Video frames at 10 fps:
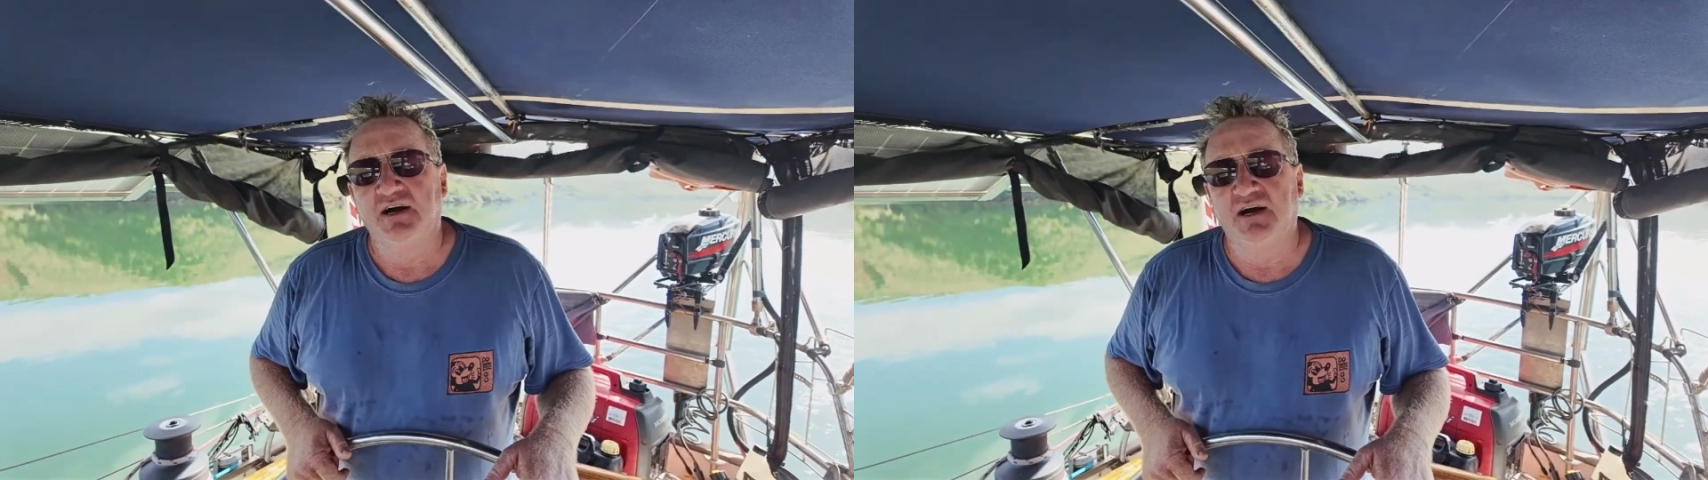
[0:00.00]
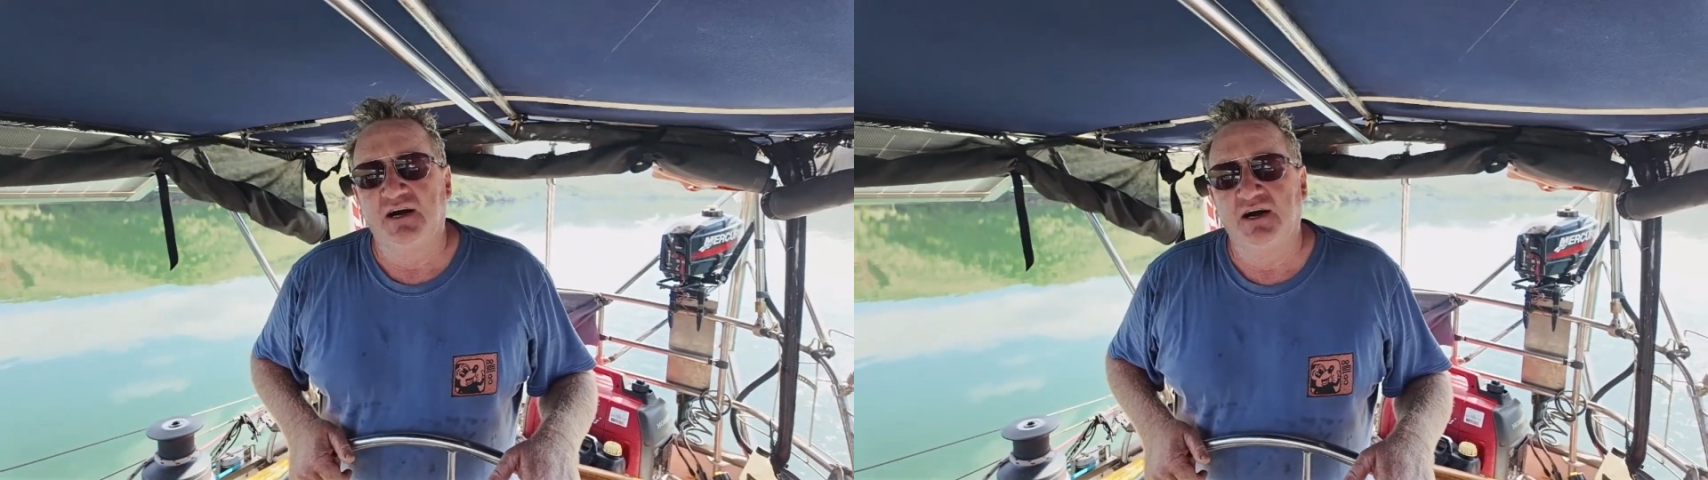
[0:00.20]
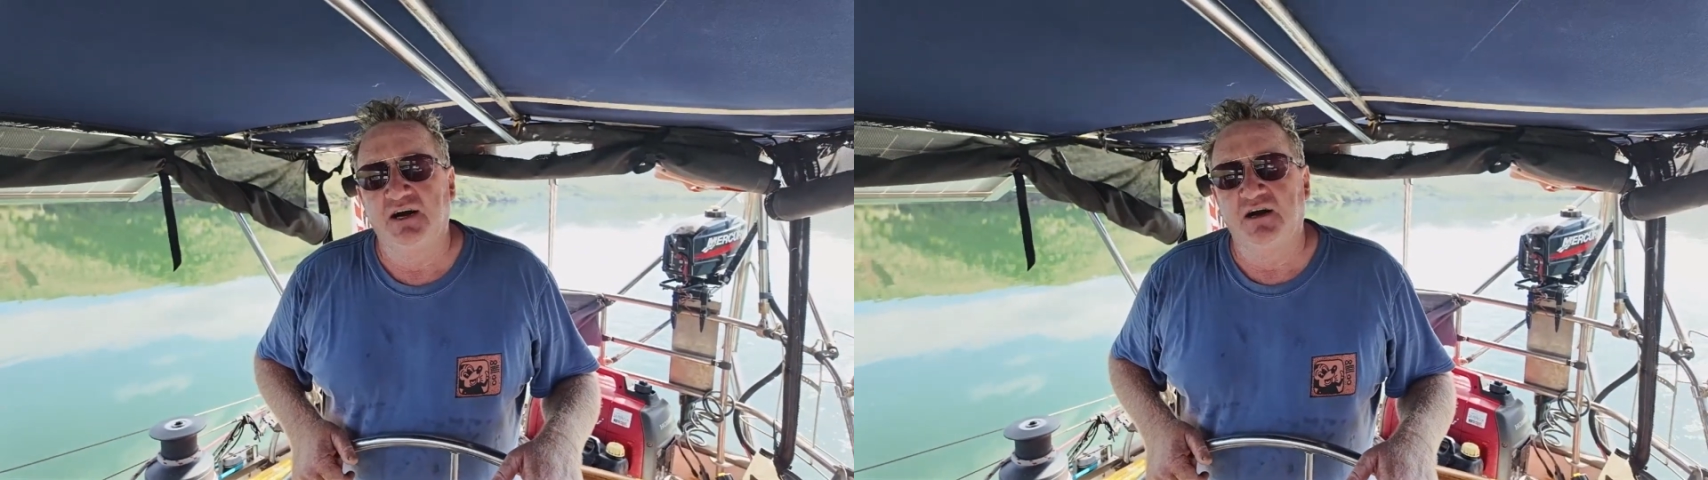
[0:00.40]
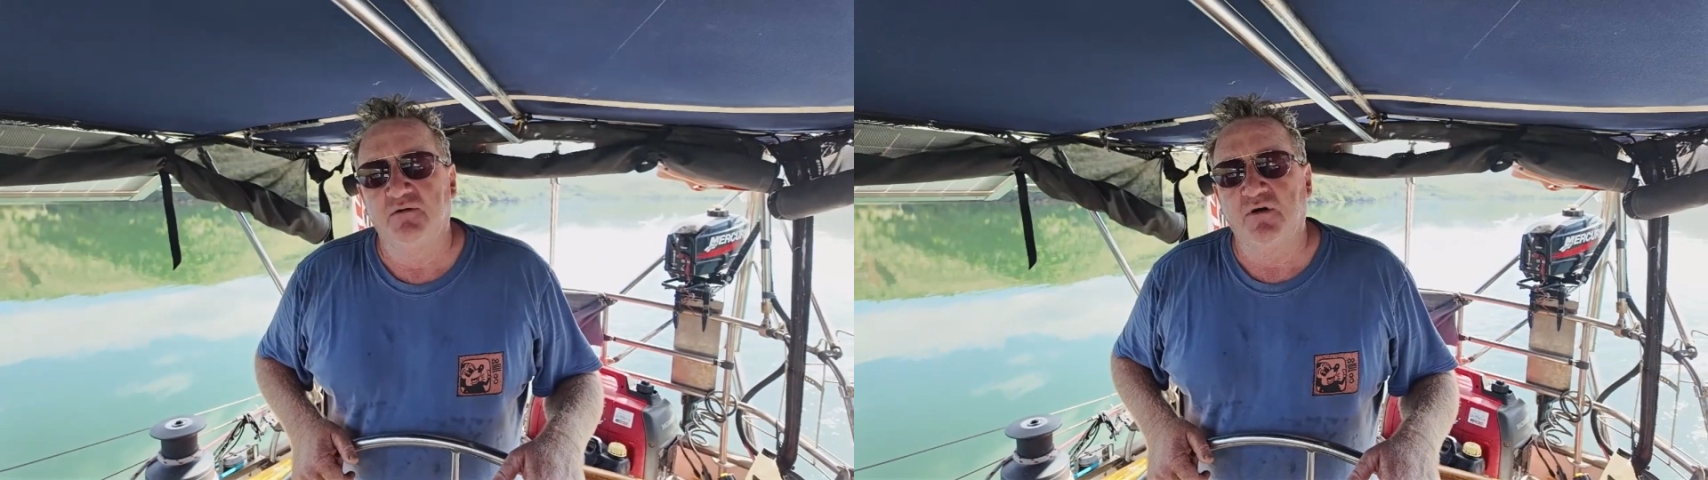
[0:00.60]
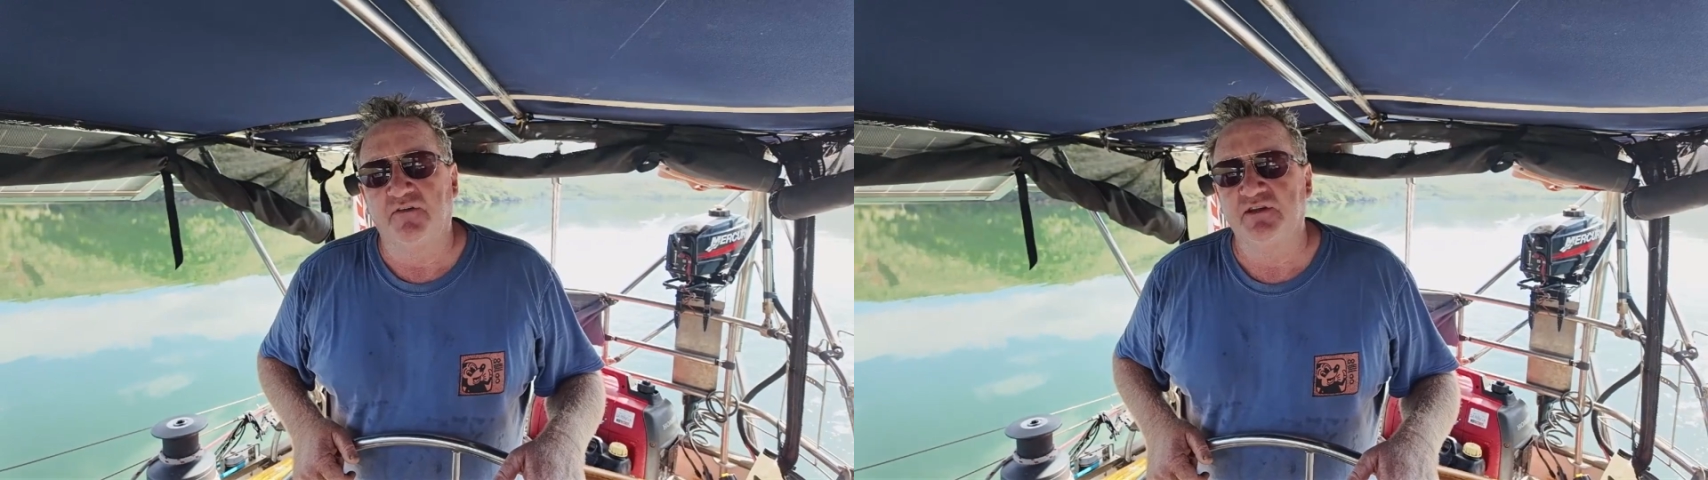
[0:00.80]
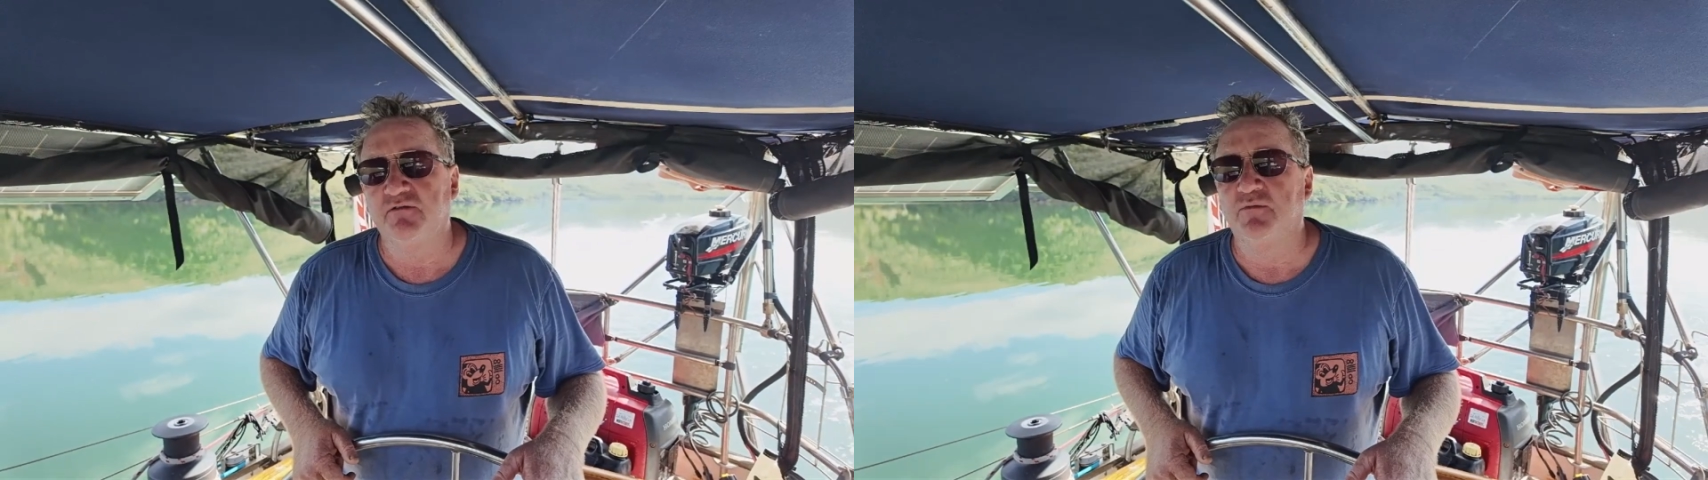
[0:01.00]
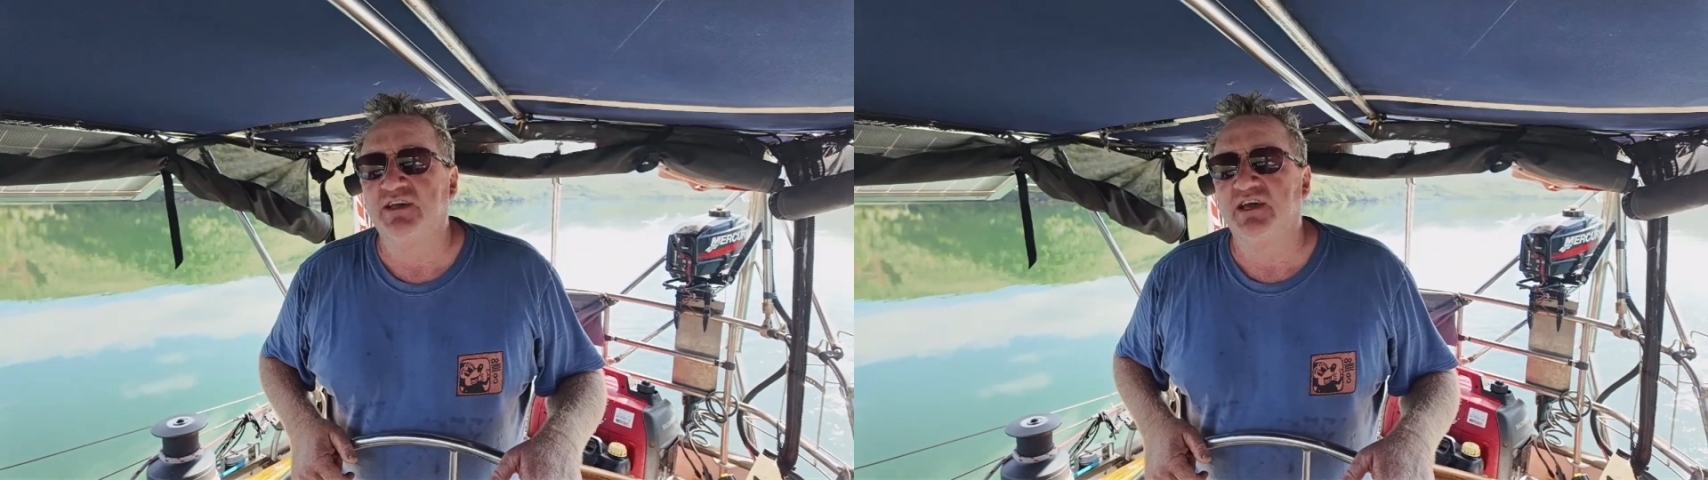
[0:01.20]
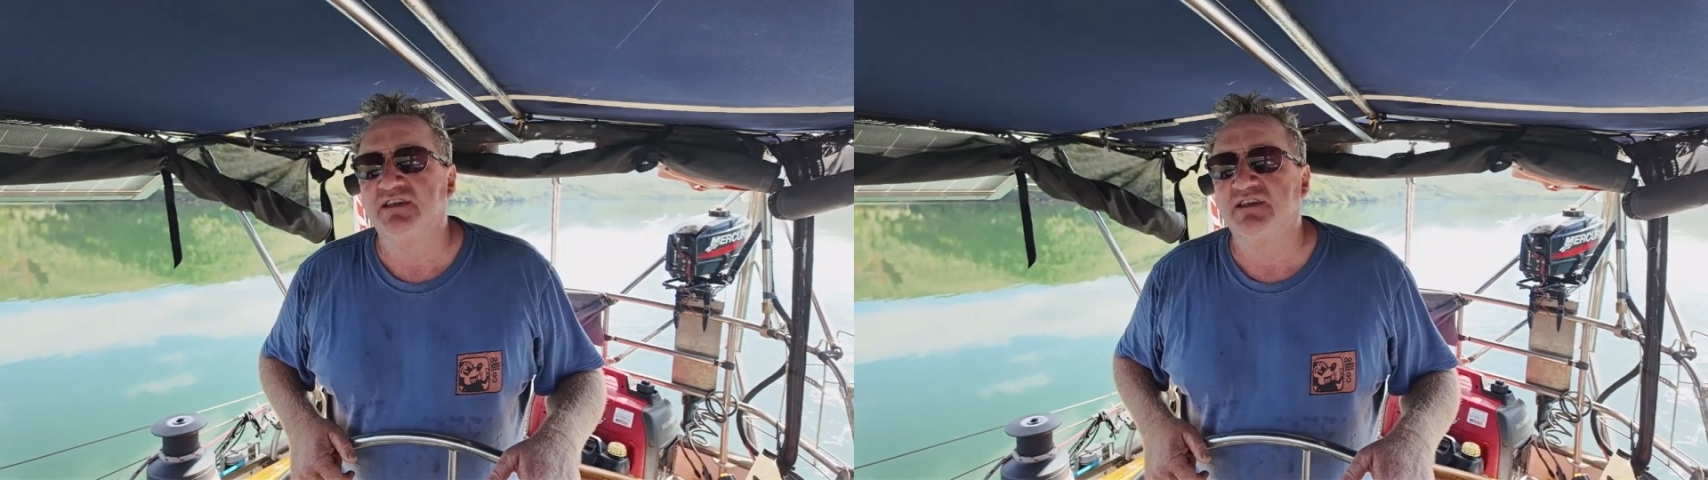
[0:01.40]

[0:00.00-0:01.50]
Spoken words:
I think when we get